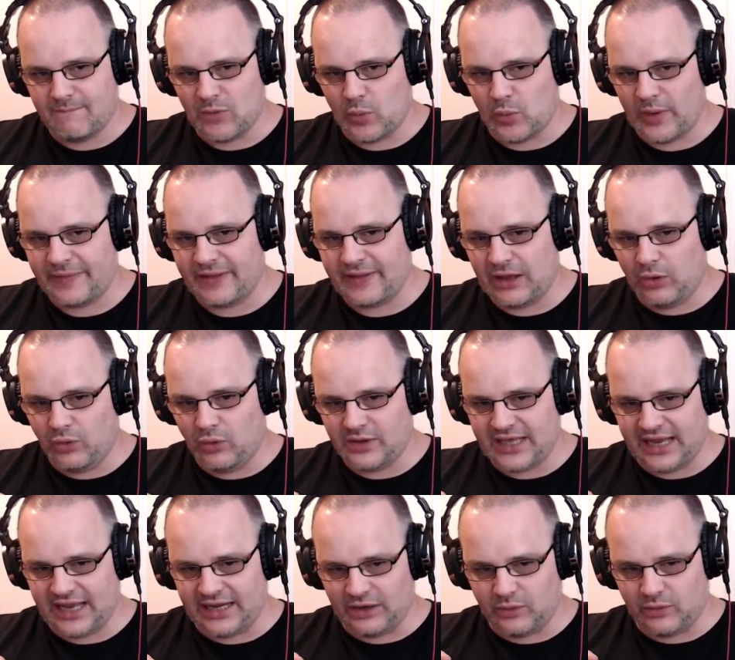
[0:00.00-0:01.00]
But when they're
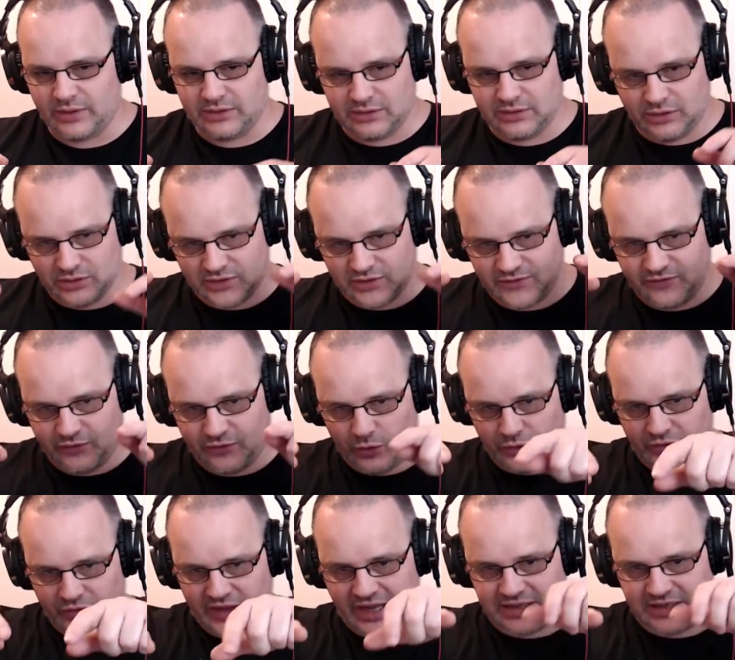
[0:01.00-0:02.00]
organic, those
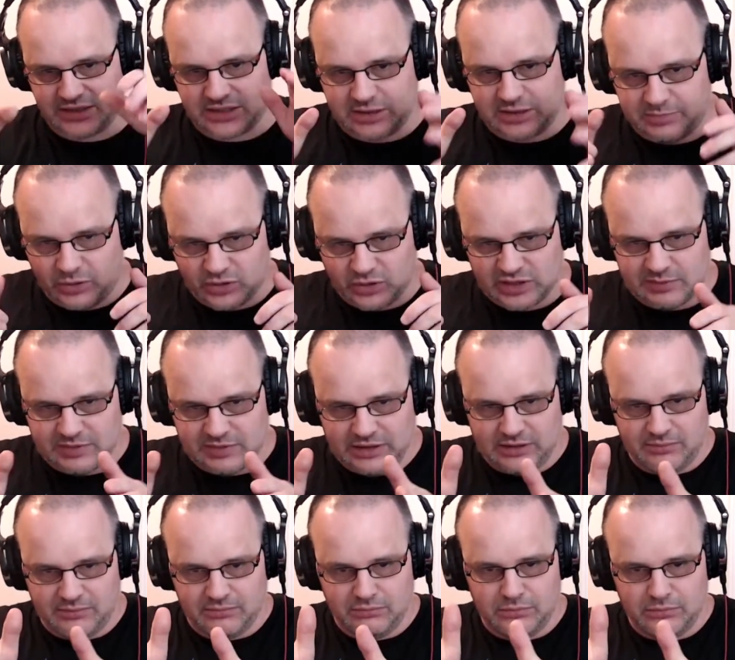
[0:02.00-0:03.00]
4 things are supposed to
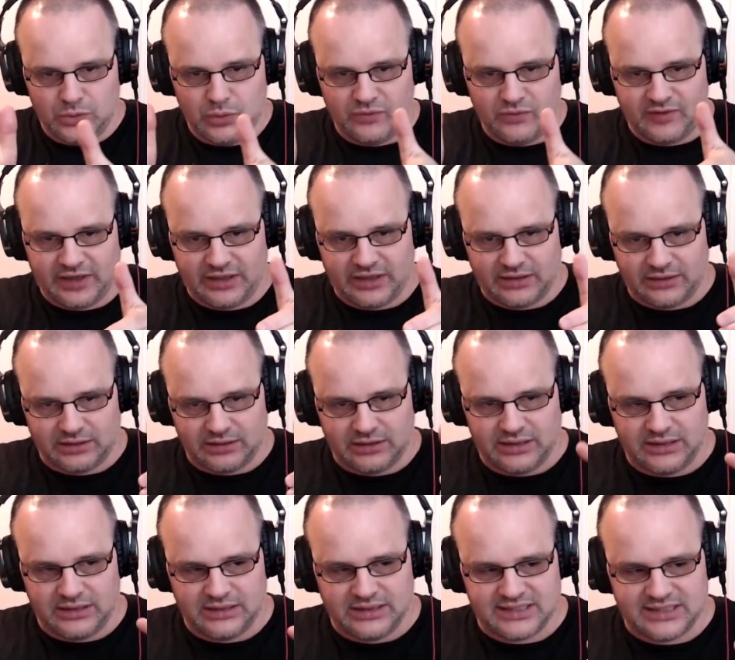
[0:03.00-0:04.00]
be moving
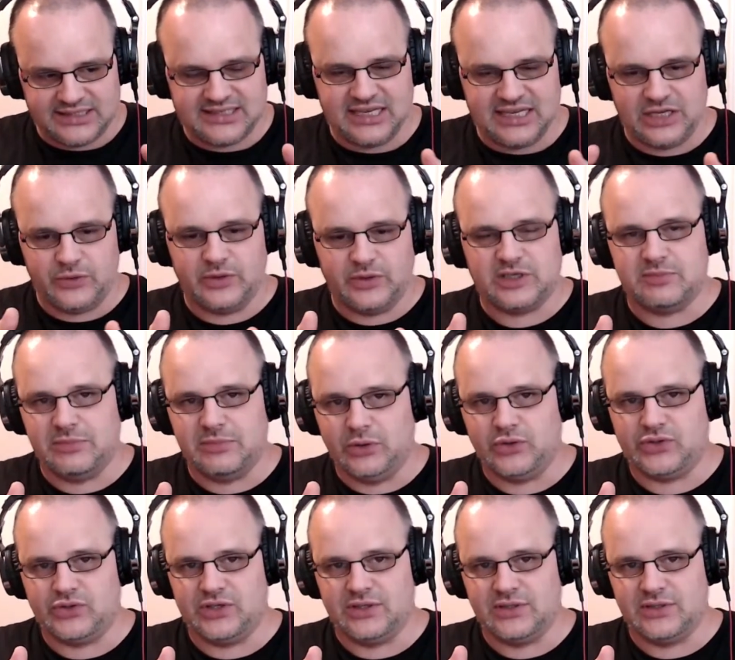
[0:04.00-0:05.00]
in sinuous
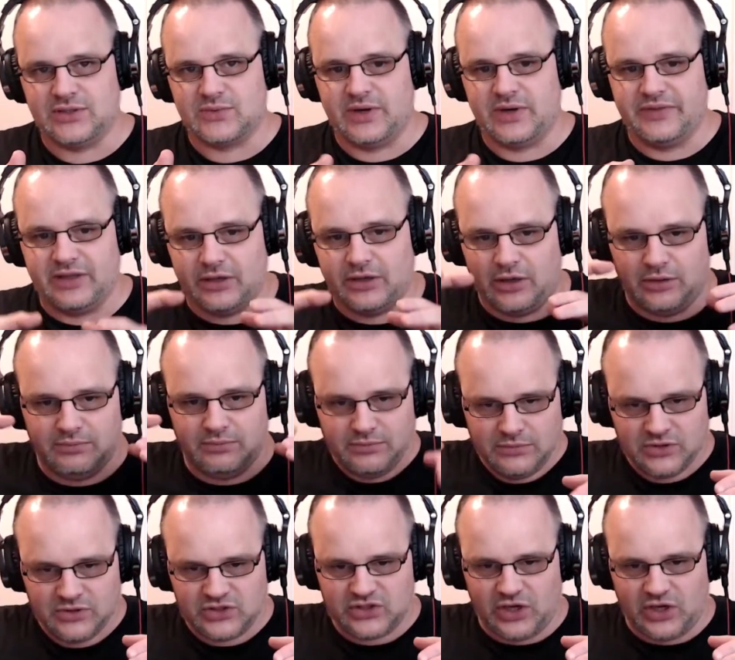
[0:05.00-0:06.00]
motions, right? Yeah. They're not
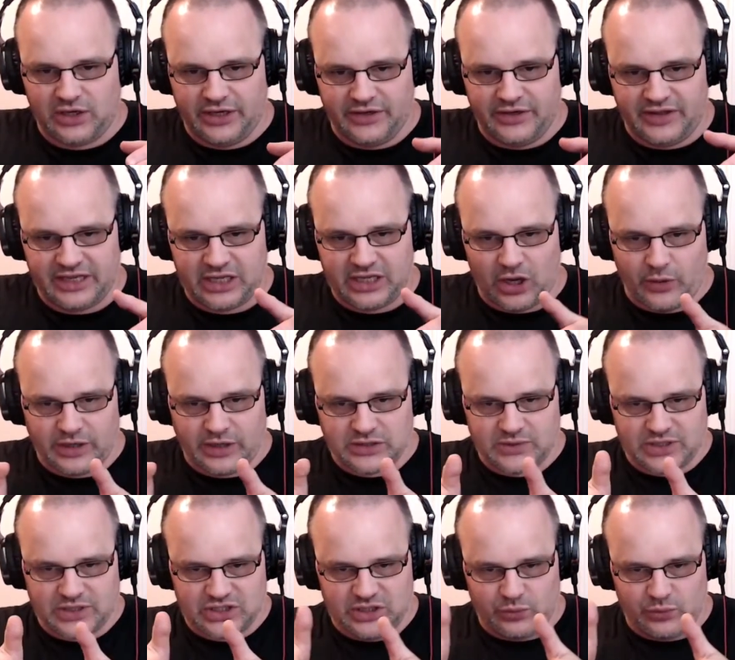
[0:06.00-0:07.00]
solid. They're going
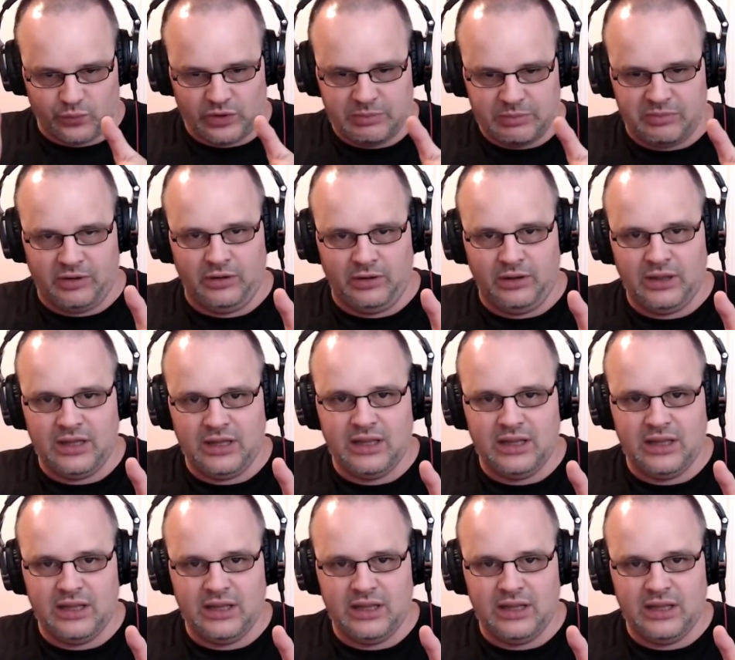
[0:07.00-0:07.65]
to actually ripple.